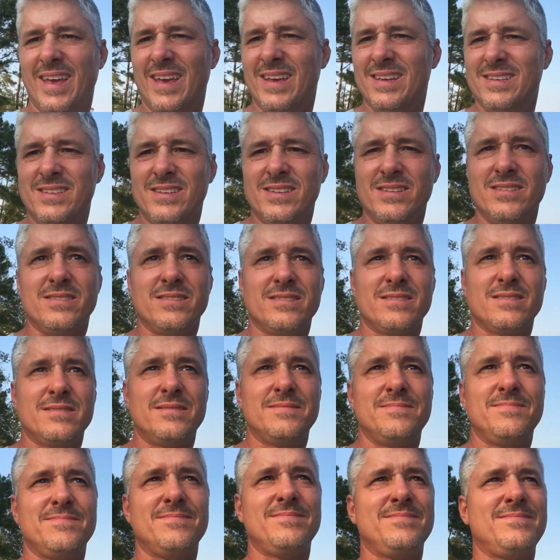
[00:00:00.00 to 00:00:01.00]
It
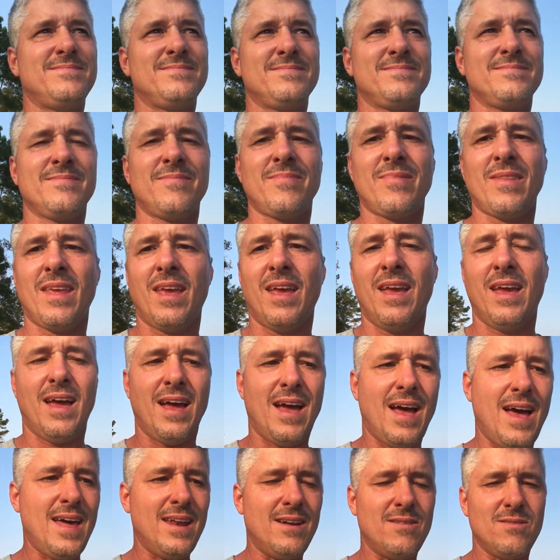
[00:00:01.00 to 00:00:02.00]
just,
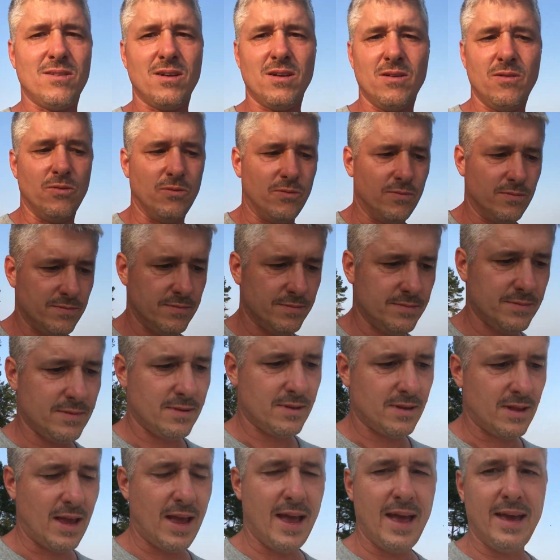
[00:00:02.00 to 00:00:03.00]
I don't know.
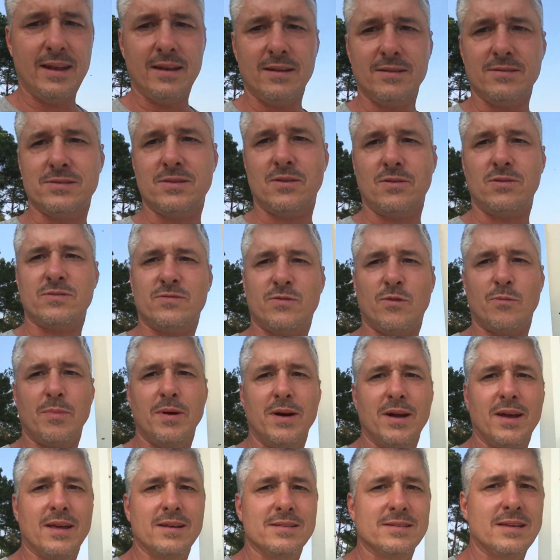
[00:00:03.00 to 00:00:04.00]
I had to search for
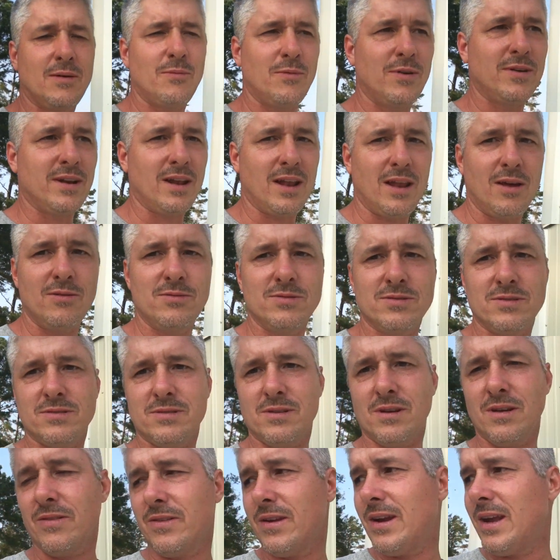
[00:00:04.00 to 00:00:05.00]
buckets. I went to Lowe's
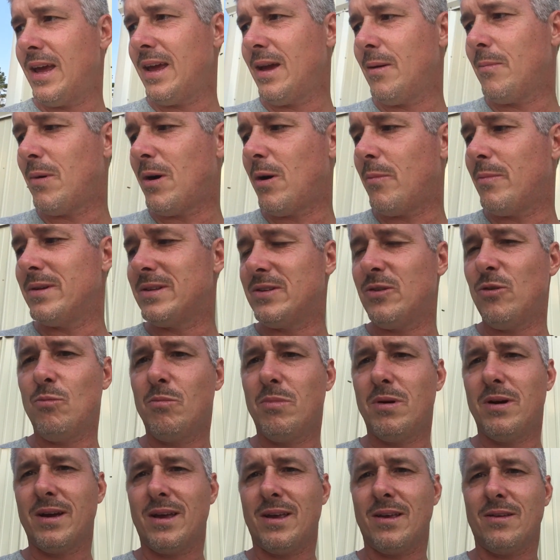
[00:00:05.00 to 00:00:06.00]
the other day and bought me two
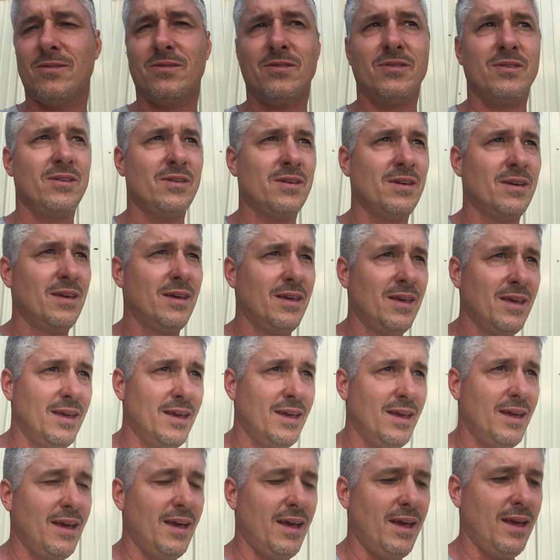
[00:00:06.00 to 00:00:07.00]
buckets
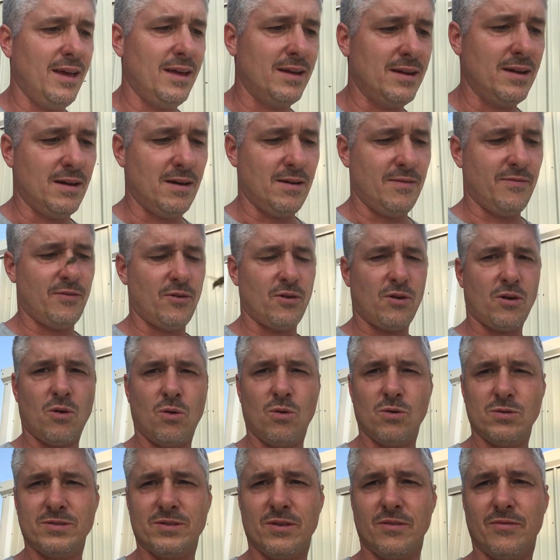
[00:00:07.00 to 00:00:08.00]
and uh, for, of
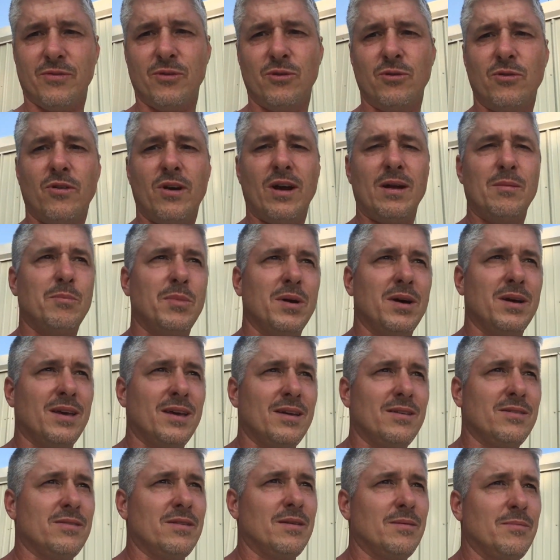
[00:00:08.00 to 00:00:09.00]
course their food grade
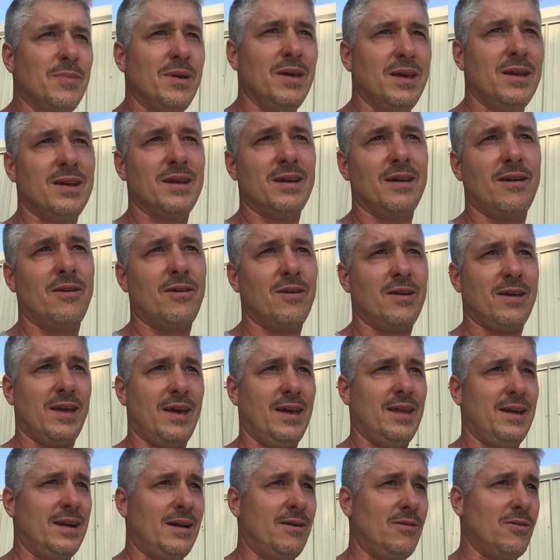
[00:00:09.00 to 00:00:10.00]
buckets. And being that the
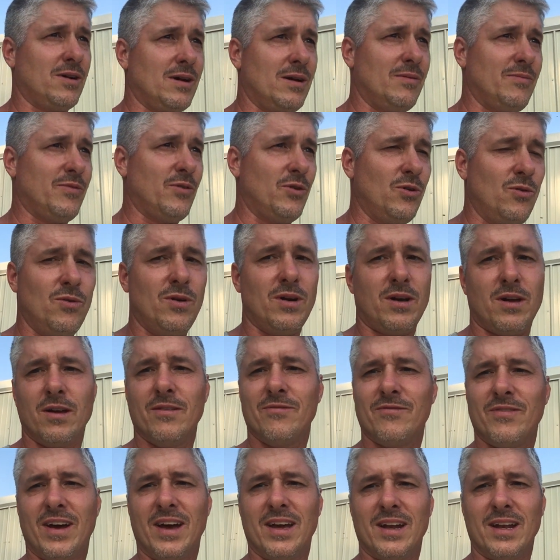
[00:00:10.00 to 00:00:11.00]
hurricane all come through, I
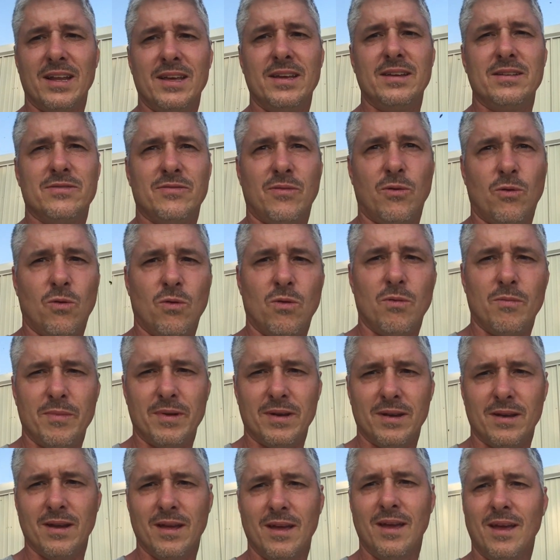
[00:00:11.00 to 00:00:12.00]
couldn't find lids for them
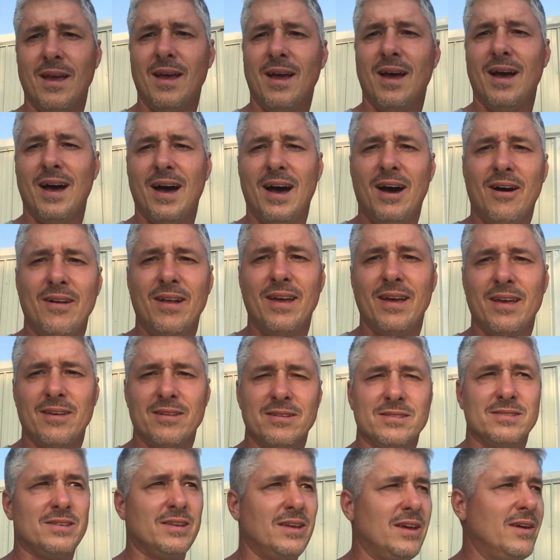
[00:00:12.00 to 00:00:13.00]
and all that
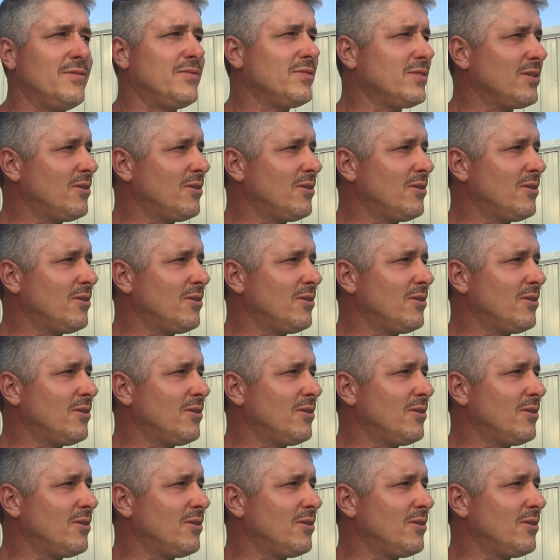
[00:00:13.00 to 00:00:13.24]
good stuff.